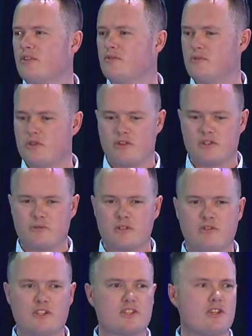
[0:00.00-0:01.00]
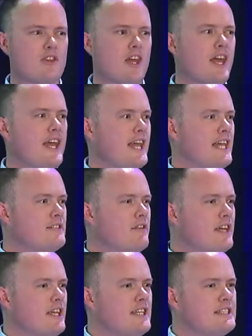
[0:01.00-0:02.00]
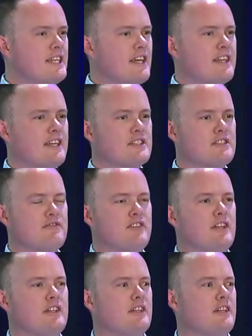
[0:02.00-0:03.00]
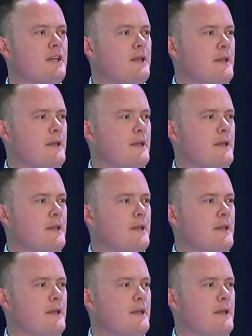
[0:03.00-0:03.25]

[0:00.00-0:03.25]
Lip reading: Tourism Toronto there, it's very easy, I think, to feel